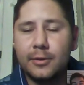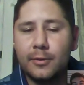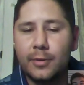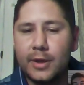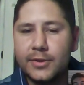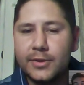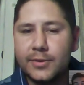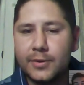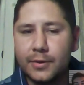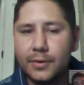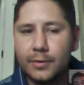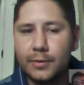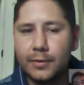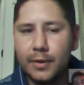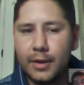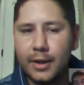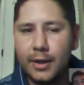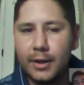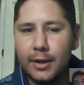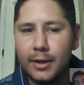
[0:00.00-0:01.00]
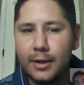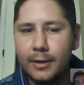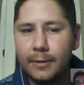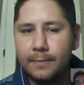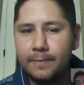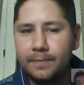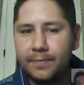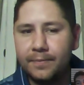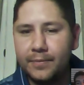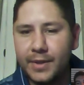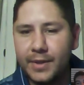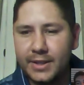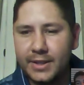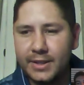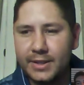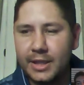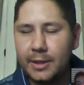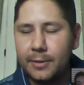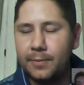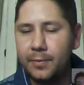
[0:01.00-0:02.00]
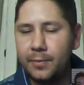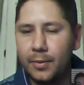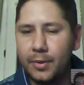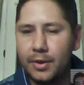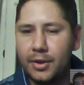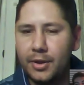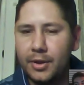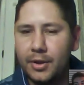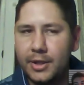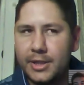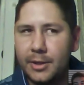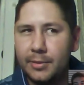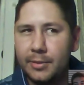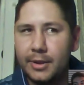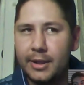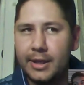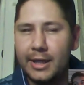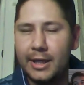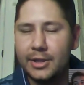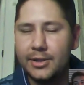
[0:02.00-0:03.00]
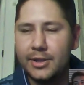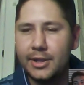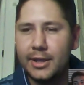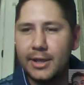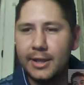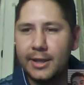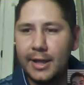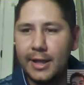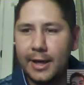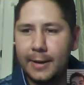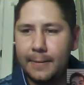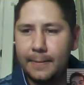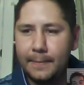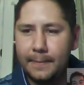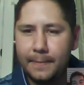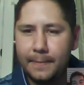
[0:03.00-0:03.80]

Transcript: Russell mixtape. Were you guys able to catch any of that?